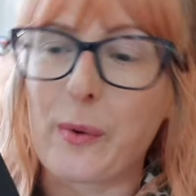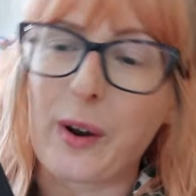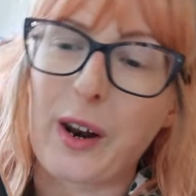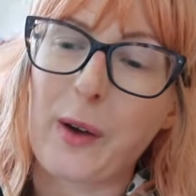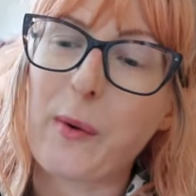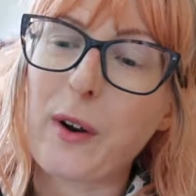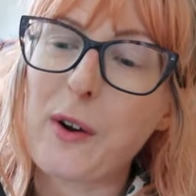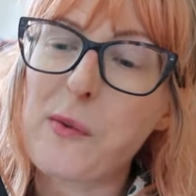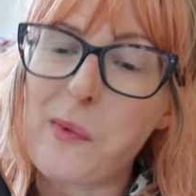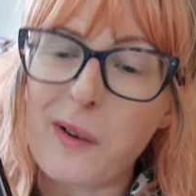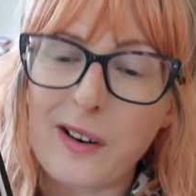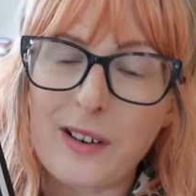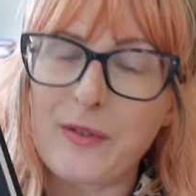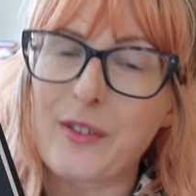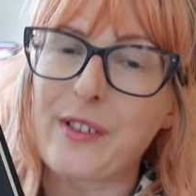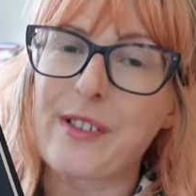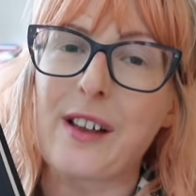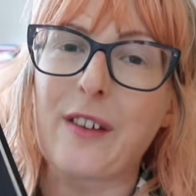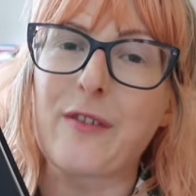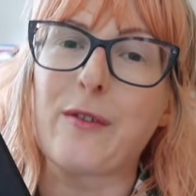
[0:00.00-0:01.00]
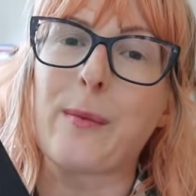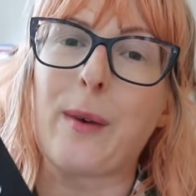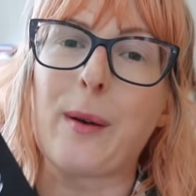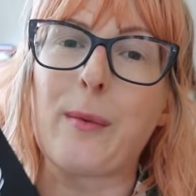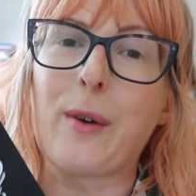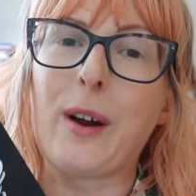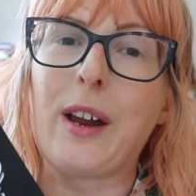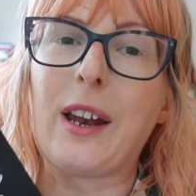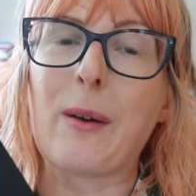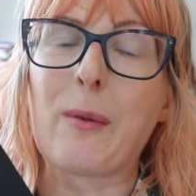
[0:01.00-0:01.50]
When I wanted wonderful stuff in my
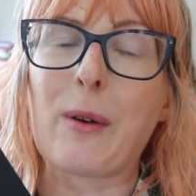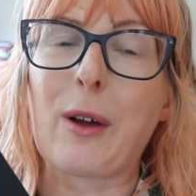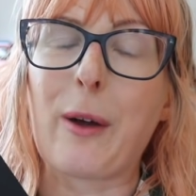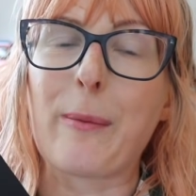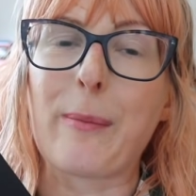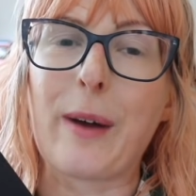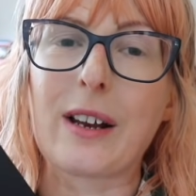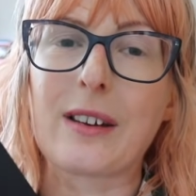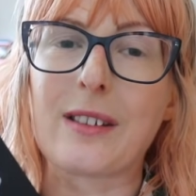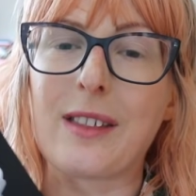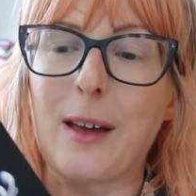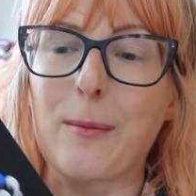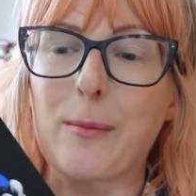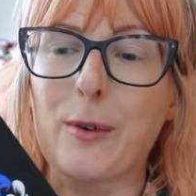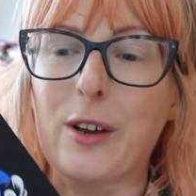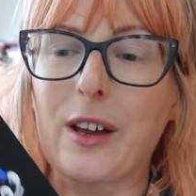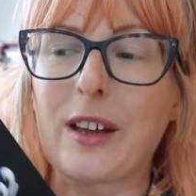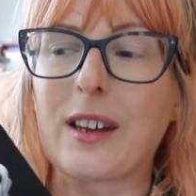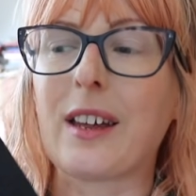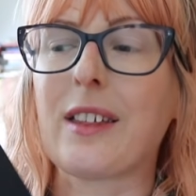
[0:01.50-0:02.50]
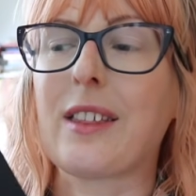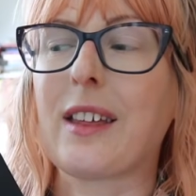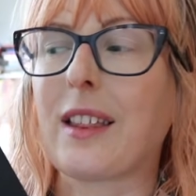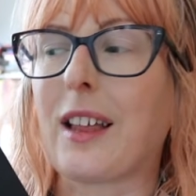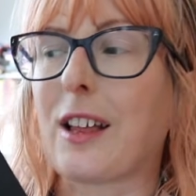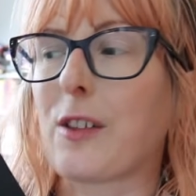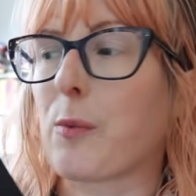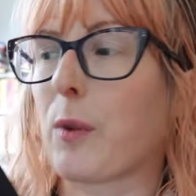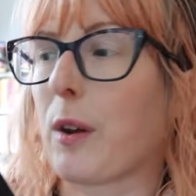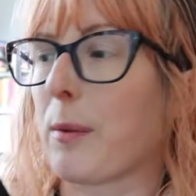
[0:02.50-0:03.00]
brain, I would go back to that book. And I think
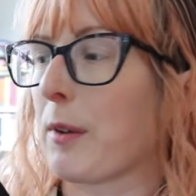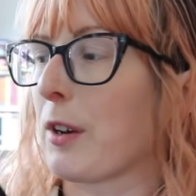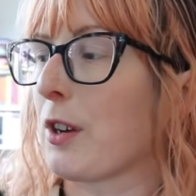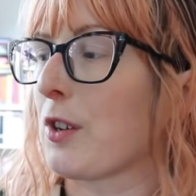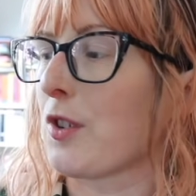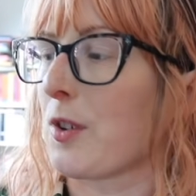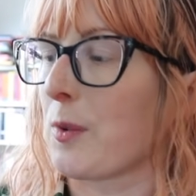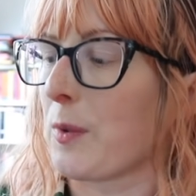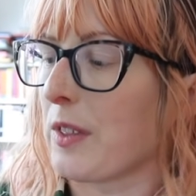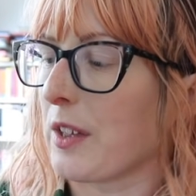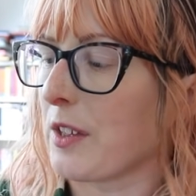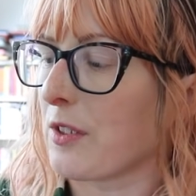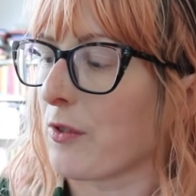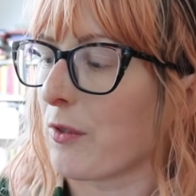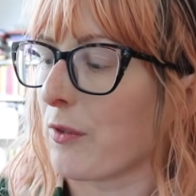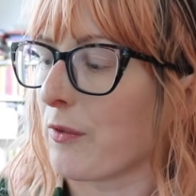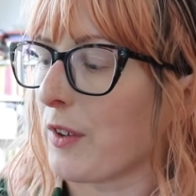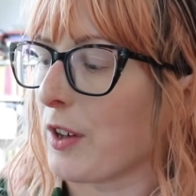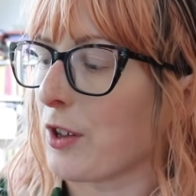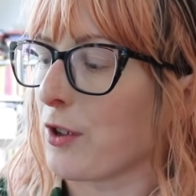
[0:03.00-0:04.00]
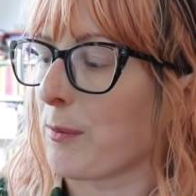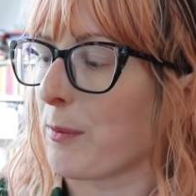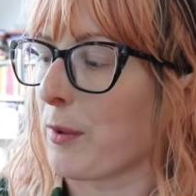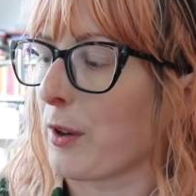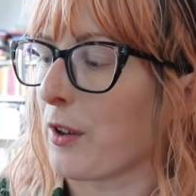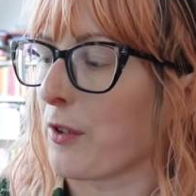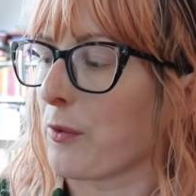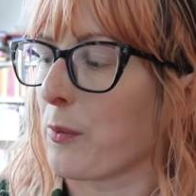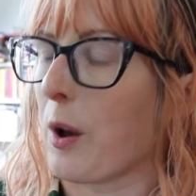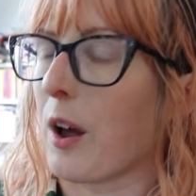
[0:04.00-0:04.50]
that's what I'm going to do with this nonfiction
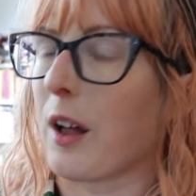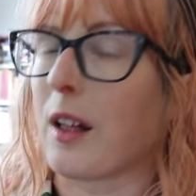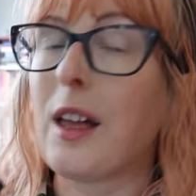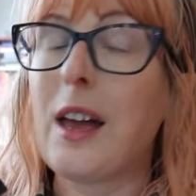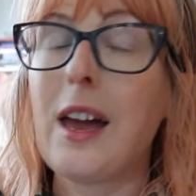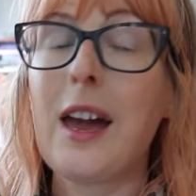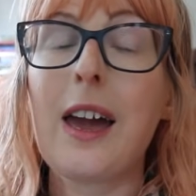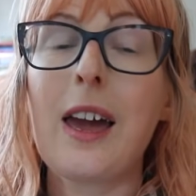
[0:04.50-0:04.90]
book as well.